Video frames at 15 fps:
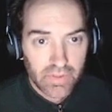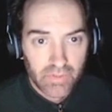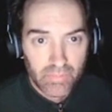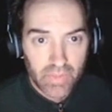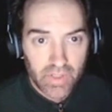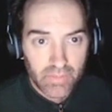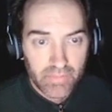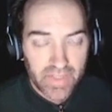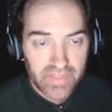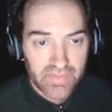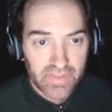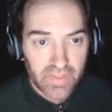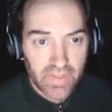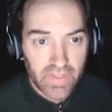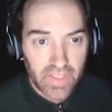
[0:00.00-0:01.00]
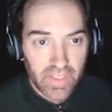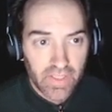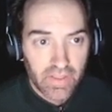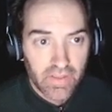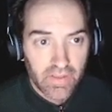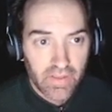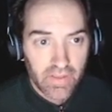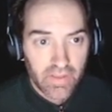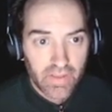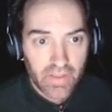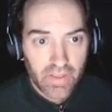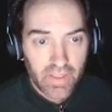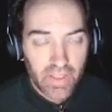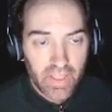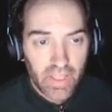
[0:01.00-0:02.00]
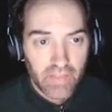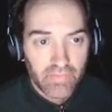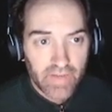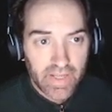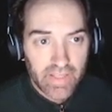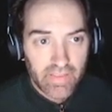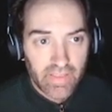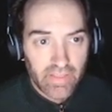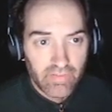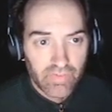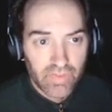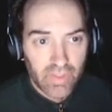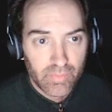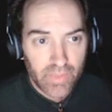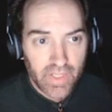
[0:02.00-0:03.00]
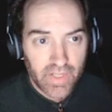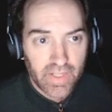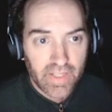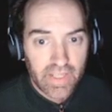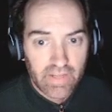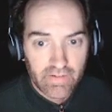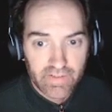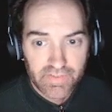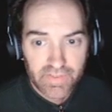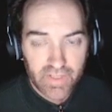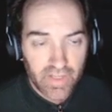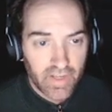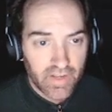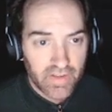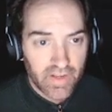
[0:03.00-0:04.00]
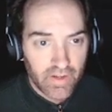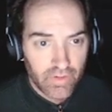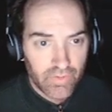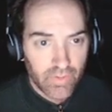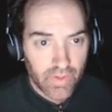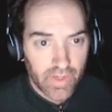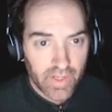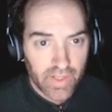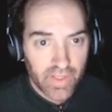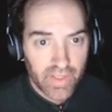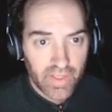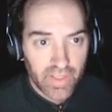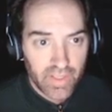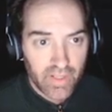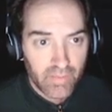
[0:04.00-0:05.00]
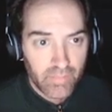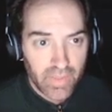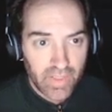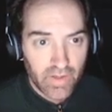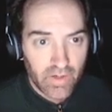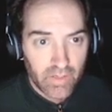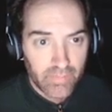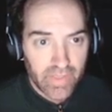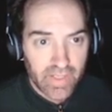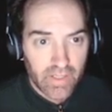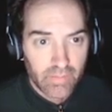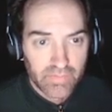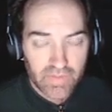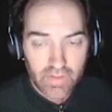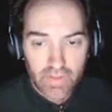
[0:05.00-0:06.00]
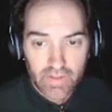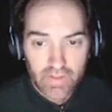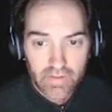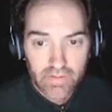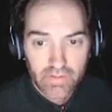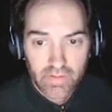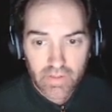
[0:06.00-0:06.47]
But basically, if I leave someone in a garrison in a territory and an enemy army comes along,